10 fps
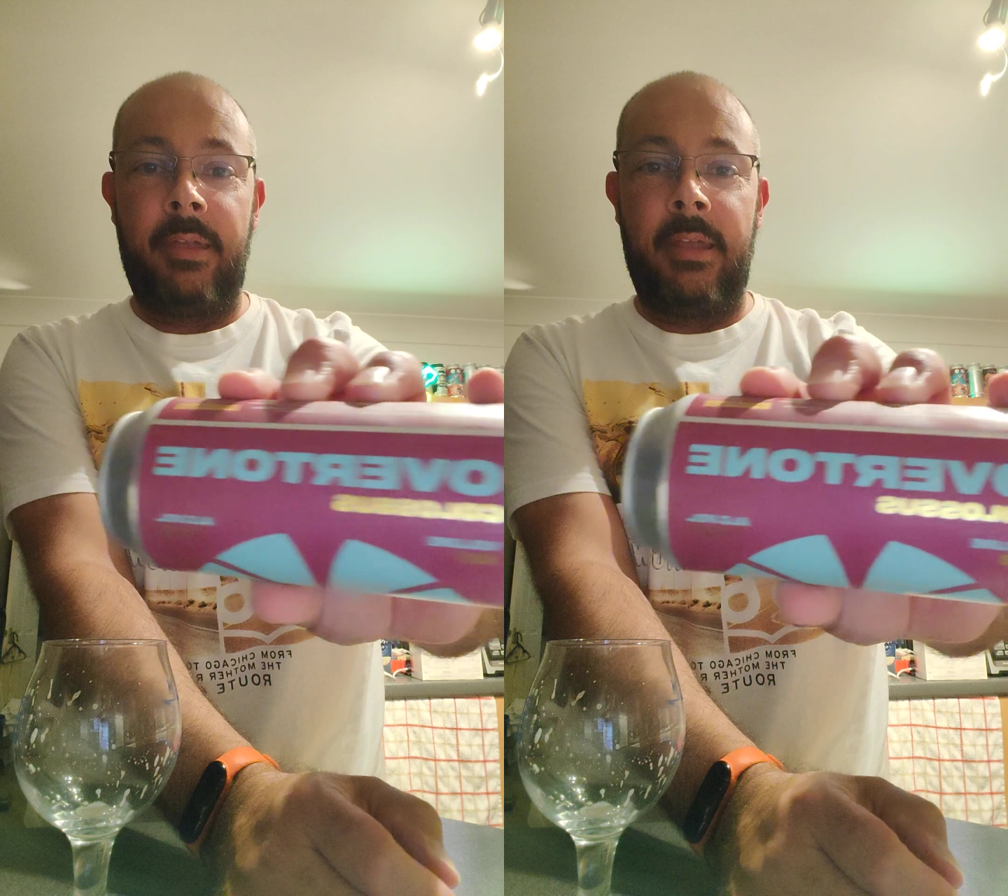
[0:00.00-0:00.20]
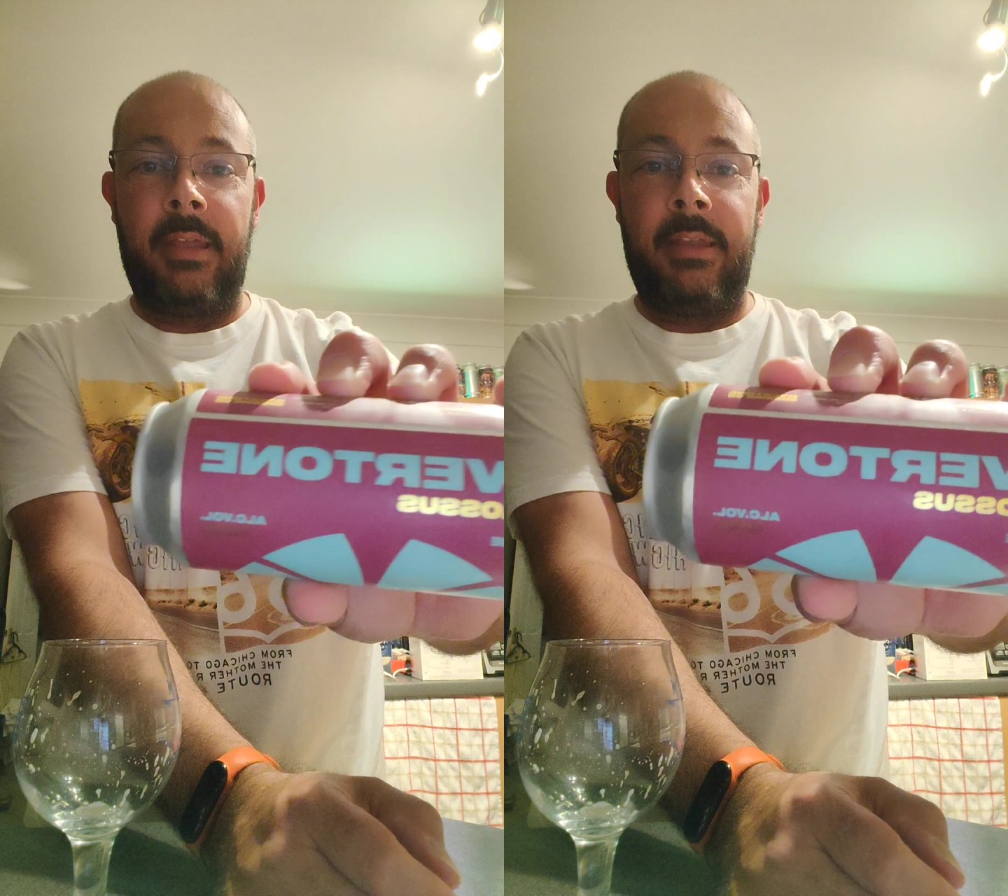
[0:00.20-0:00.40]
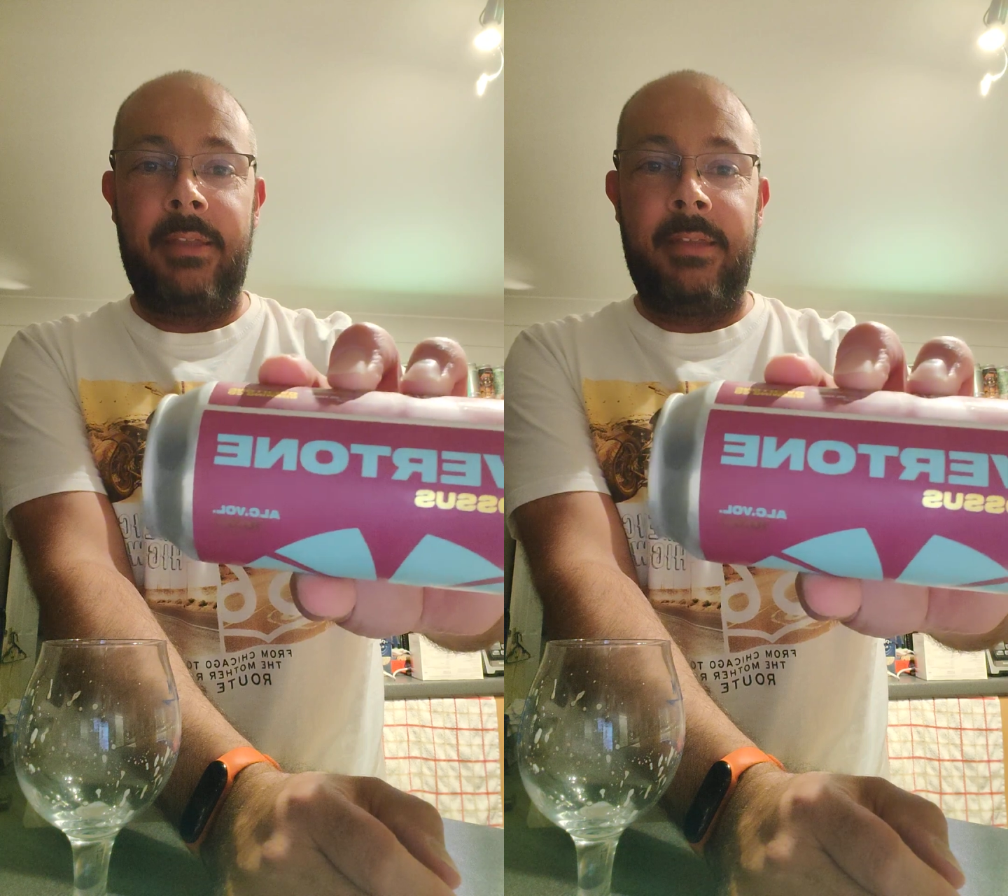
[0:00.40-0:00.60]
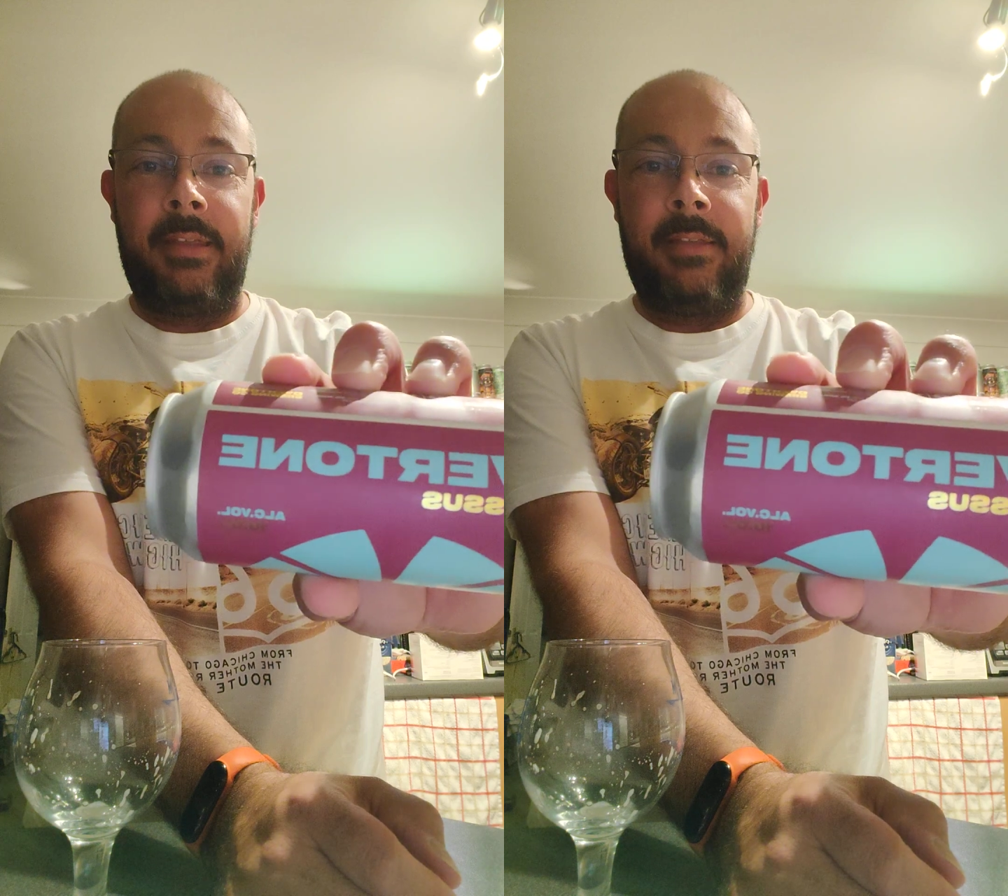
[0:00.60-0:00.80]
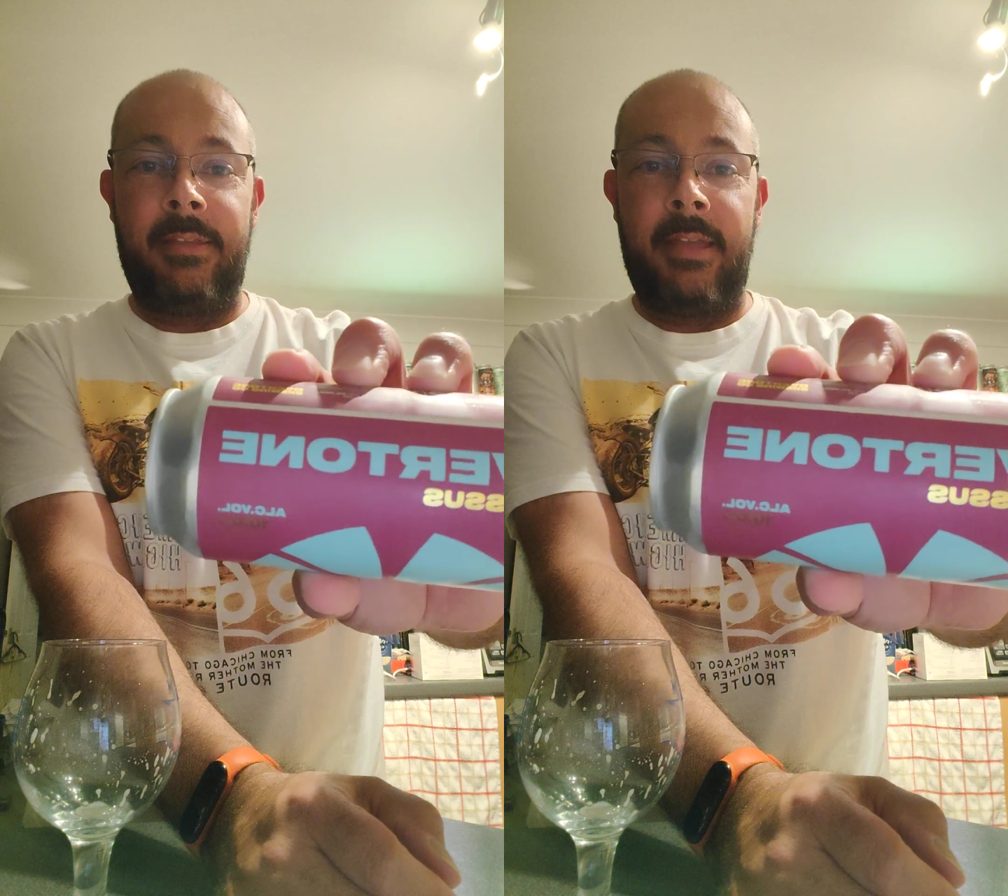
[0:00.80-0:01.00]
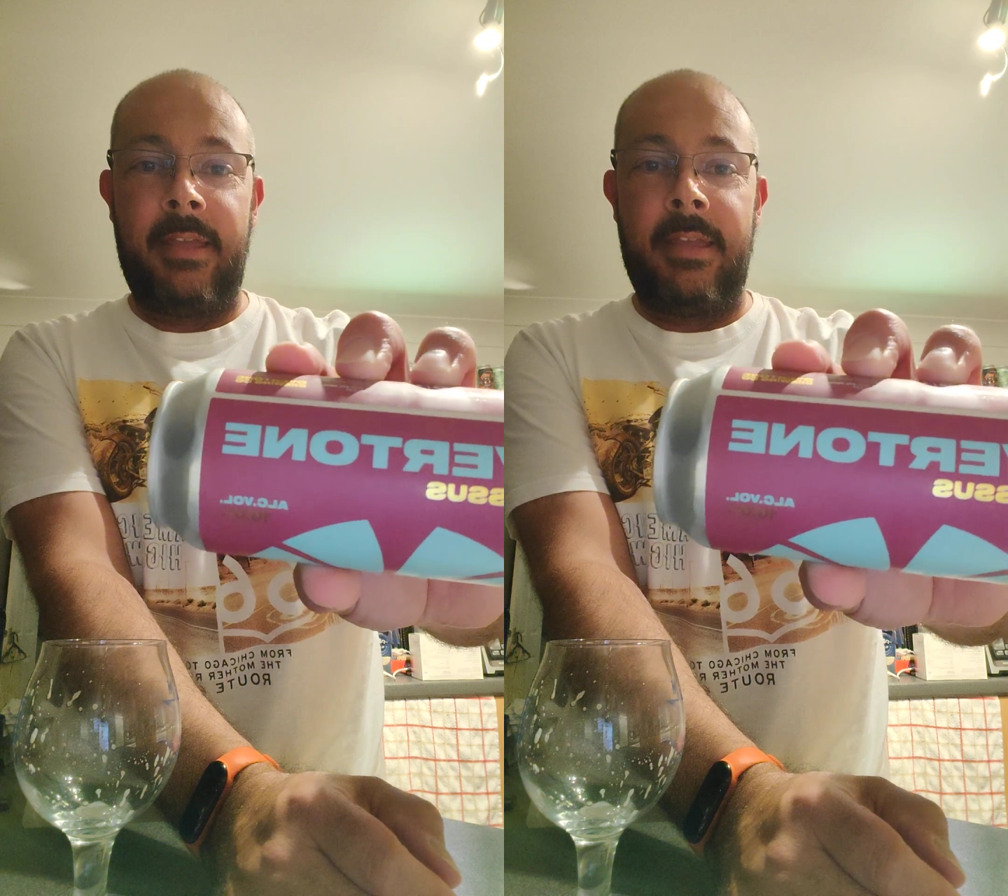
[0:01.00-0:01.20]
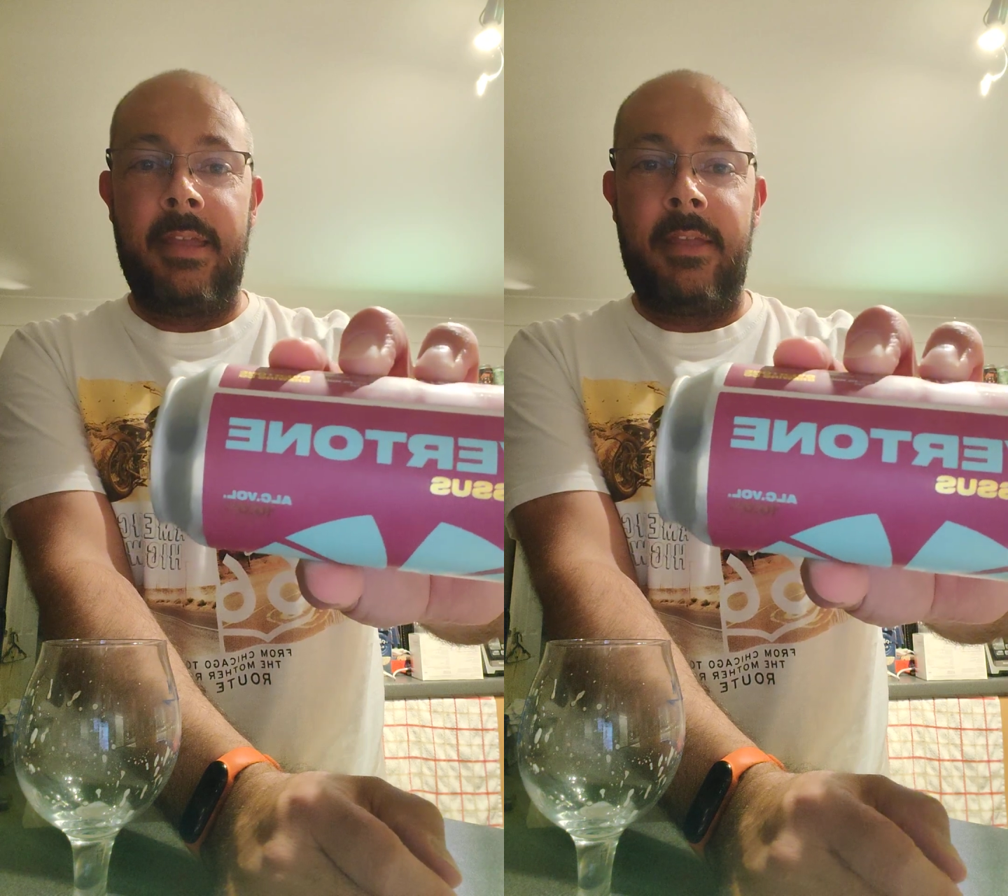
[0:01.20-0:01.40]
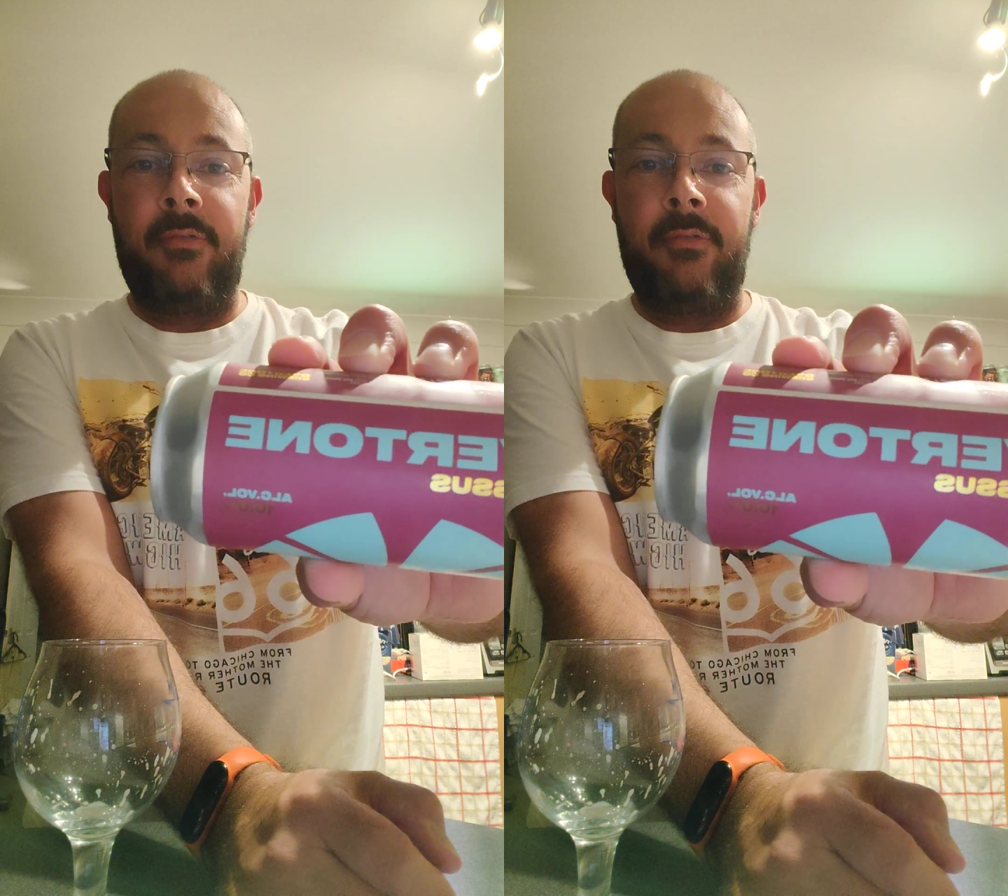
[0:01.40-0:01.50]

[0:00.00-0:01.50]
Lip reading: and it is a